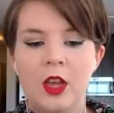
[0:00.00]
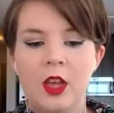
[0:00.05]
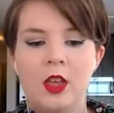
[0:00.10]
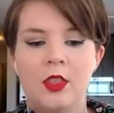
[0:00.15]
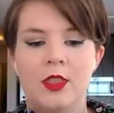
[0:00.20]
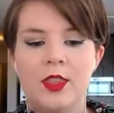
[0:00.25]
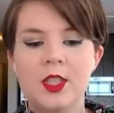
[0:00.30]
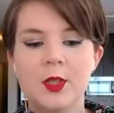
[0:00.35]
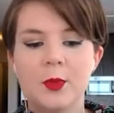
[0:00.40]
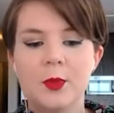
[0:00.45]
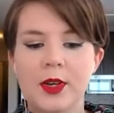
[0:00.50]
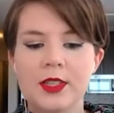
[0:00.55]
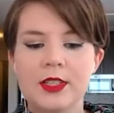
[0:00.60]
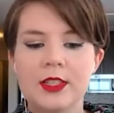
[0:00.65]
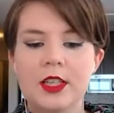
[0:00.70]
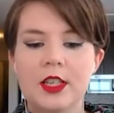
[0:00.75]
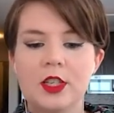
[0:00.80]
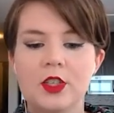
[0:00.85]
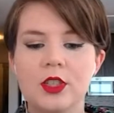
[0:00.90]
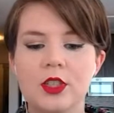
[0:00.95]
This
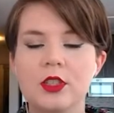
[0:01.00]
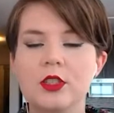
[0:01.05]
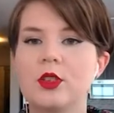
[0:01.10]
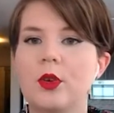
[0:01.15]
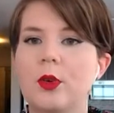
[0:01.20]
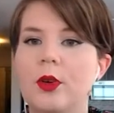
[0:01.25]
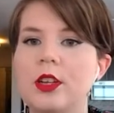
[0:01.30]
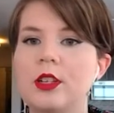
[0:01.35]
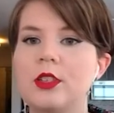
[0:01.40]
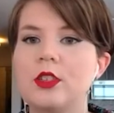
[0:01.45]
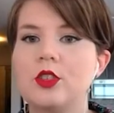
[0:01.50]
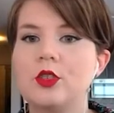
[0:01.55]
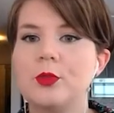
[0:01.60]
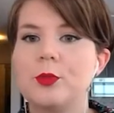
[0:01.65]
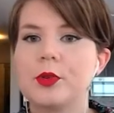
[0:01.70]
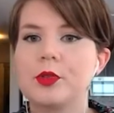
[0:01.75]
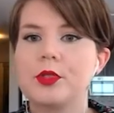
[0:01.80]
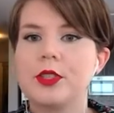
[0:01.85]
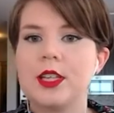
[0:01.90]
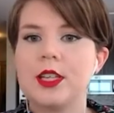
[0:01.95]
presentation is going to
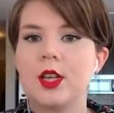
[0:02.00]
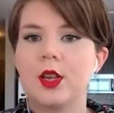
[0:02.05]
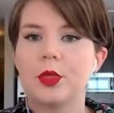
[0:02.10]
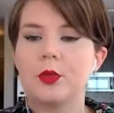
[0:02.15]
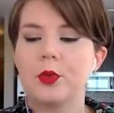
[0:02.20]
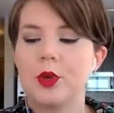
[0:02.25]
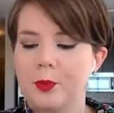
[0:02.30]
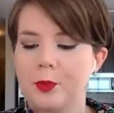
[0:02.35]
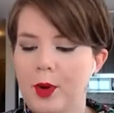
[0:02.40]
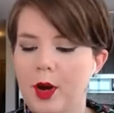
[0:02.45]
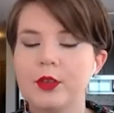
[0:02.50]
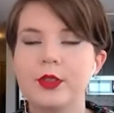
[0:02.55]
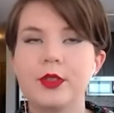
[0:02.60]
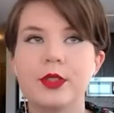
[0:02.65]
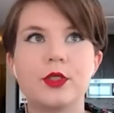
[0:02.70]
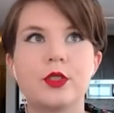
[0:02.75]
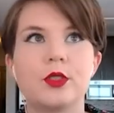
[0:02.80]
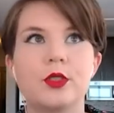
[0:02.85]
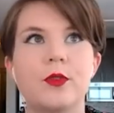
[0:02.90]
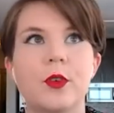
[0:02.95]
proceed in 3
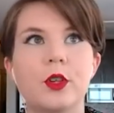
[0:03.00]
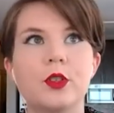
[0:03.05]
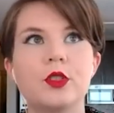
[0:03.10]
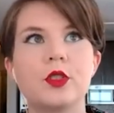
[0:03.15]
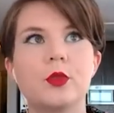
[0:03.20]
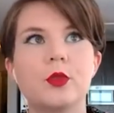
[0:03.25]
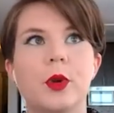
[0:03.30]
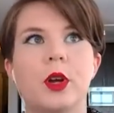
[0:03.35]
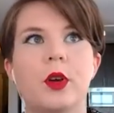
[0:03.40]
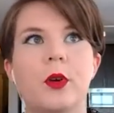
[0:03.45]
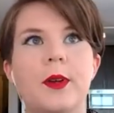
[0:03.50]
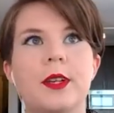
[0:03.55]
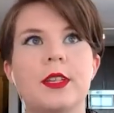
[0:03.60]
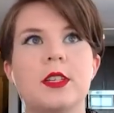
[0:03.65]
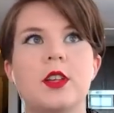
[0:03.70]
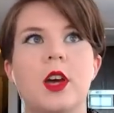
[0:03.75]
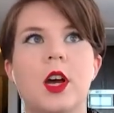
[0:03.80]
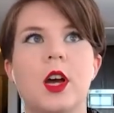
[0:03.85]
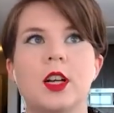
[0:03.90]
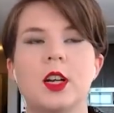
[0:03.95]
parts. First, we're going to
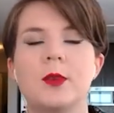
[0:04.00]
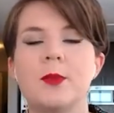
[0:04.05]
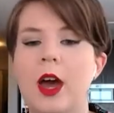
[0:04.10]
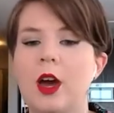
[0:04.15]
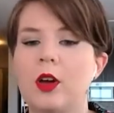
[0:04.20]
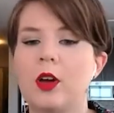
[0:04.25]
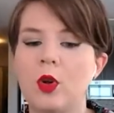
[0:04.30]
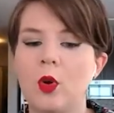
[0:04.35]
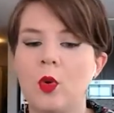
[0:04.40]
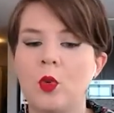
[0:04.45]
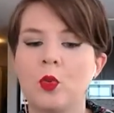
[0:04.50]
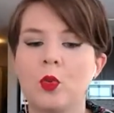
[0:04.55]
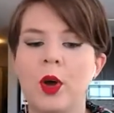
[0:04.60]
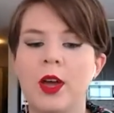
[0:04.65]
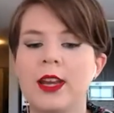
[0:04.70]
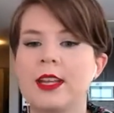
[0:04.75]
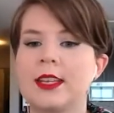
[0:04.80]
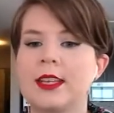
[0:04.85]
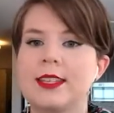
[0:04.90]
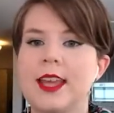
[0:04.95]
talk about what
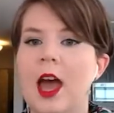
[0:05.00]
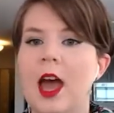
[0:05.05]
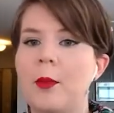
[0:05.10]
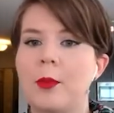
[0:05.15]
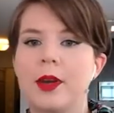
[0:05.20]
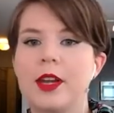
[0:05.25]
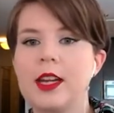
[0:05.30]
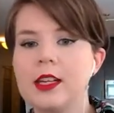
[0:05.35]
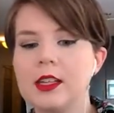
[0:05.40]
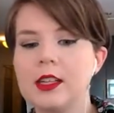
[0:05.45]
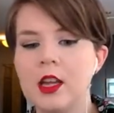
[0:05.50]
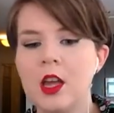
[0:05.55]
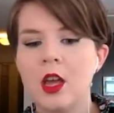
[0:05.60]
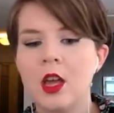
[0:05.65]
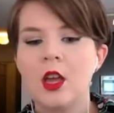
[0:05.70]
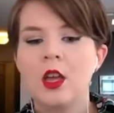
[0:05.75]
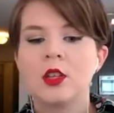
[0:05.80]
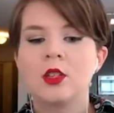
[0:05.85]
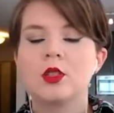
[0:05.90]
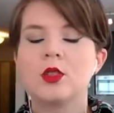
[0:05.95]
is happening.
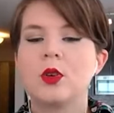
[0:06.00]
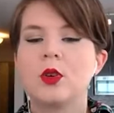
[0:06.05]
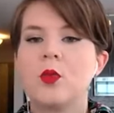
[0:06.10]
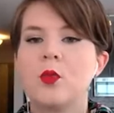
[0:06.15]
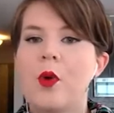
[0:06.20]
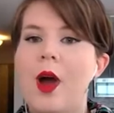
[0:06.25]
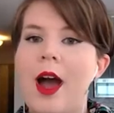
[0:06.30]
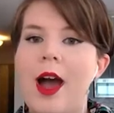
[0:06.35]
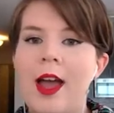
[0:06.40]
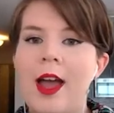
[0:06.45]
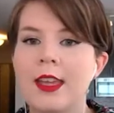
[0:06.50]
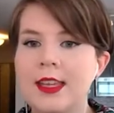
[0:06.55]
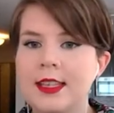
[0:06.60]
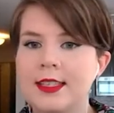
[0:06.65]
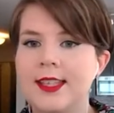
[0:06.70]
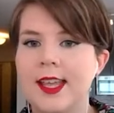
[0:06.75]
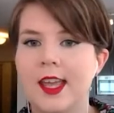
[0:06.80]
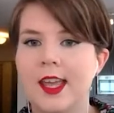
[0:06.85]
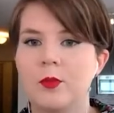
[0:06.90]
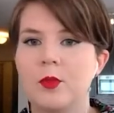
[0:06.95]
So why is
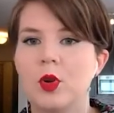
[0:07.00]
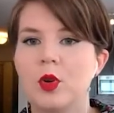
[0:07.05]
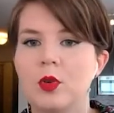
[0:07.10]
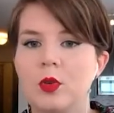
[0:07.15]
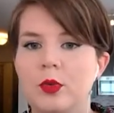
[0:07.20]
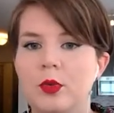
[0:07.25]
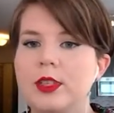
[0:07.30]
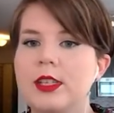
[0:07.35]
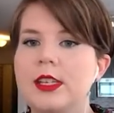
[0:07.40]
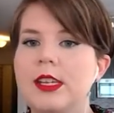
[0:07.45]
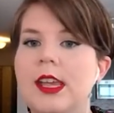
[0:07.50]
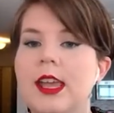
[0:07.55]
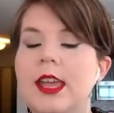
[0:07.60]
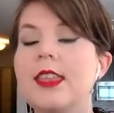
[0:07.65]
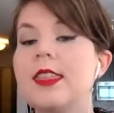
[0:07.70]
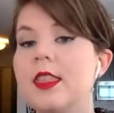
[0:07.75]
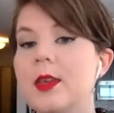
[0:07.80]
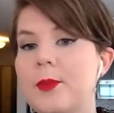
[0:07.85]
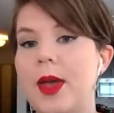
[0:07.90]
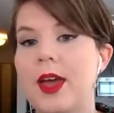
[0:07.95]
animal cruelty in
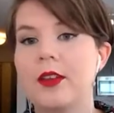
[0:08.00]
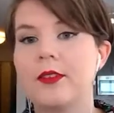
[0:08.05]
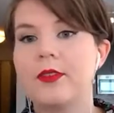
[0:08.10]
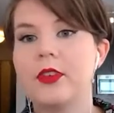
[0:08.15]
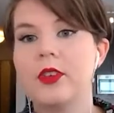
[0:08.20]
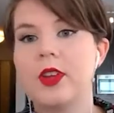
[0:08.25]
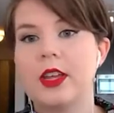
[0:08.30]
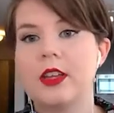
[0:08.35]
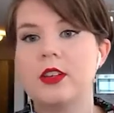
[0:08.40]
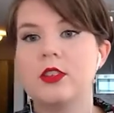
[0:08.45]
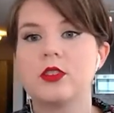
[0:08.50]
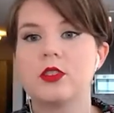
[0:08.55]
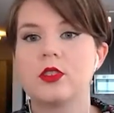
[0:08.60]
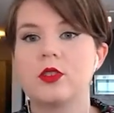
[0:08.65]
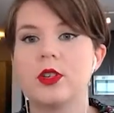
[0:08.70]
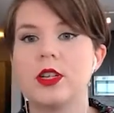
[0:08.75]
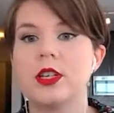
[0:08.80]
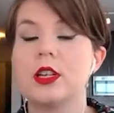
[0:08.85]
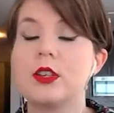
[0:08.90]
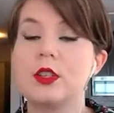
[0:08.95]
the pet food
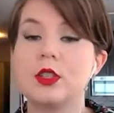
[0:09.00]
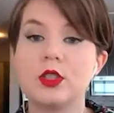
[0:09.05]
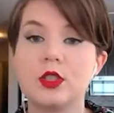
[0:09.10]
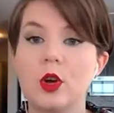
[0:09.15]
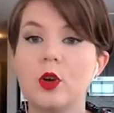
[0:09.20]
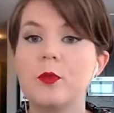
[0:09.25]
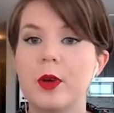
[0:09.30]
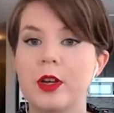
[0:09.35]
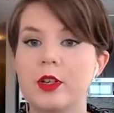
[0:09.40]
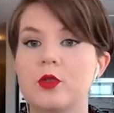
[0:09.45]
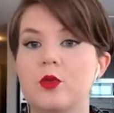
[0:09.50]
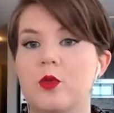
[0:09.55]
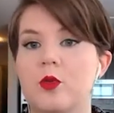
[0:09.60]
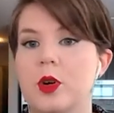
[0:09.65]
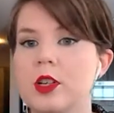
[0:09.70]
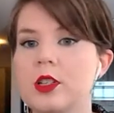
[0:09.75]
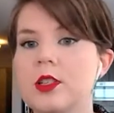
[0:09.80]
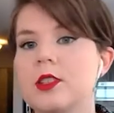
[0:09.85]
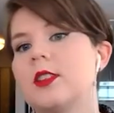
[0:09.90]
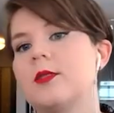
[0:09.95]
industry so much
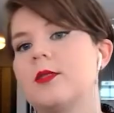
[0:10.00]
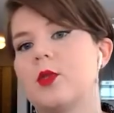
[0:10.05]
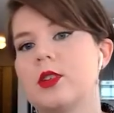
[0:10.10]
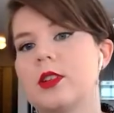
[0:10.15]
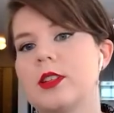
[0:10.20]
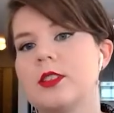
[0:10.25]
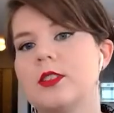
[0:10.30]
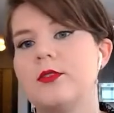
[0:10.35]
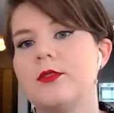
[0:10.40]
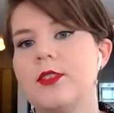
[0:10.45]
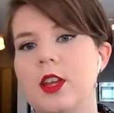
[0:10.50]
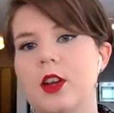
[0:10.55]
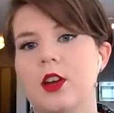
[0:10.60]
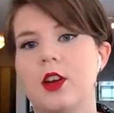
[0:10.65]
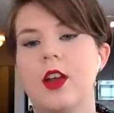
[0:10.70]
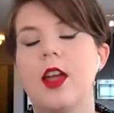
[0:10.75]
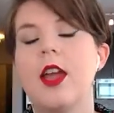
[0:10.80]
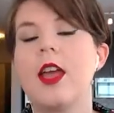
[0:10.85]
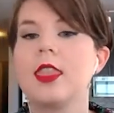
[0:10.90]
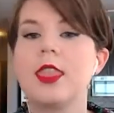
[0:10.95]
worse and more severe
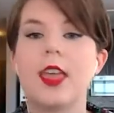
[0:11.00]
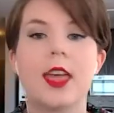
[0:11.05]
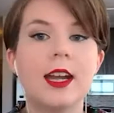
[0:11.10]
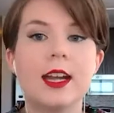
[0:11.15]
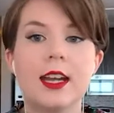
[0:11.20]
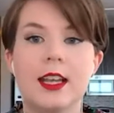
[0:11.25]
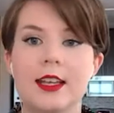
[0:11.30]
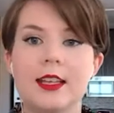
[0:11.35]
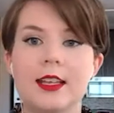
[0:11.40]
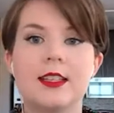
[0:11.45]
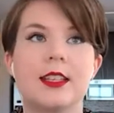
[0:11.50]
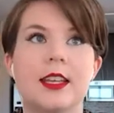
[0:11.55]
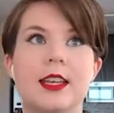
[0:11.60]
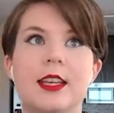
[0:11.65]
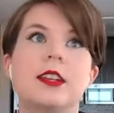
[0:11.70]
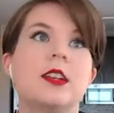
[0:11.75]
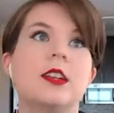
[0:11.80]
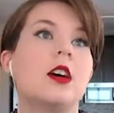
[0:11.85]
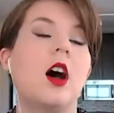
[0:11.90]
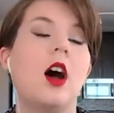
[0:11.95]
than it is
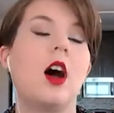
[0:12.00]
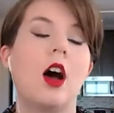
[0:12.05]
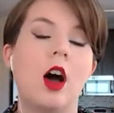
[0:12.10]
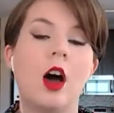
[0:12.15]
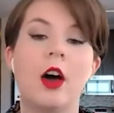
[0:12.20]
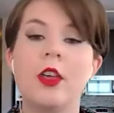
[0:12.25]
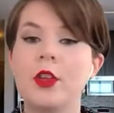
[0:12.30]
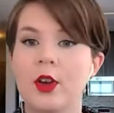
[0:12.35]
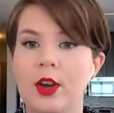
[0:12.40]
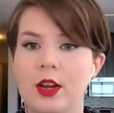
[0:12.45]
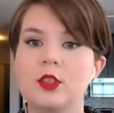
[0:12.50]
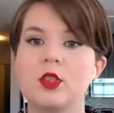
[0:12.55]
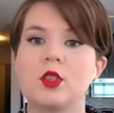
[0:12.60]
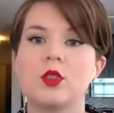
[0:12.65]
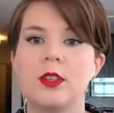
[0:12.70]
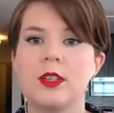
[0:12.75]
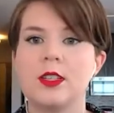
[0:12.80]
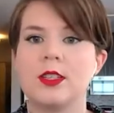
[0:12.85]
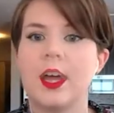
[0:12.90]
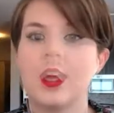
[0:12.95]
in other
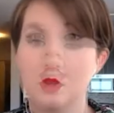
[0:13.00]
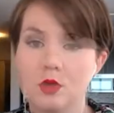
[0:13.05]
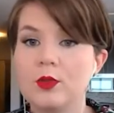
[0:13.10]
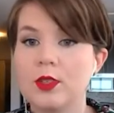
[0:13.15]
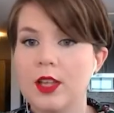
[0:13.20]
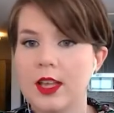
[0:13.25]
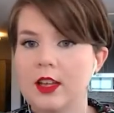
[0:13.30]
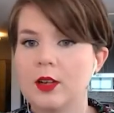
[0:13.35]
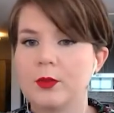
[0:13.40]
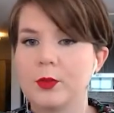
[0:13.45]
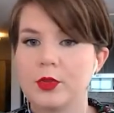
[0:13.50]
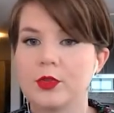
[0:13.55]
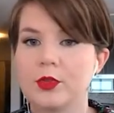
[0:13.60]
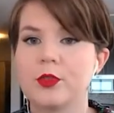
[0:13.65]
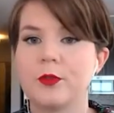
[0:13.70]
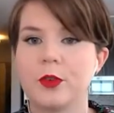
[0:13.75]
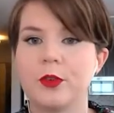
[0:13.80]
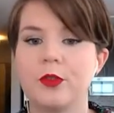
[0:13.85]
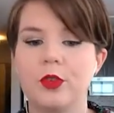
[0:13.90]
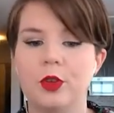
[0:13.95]
industries that use animals
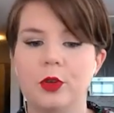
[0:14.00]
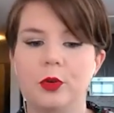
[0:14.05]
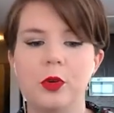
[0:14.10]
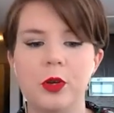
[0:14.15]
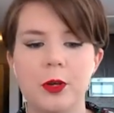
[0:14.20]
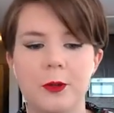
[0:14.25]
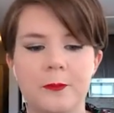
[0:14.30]
for food?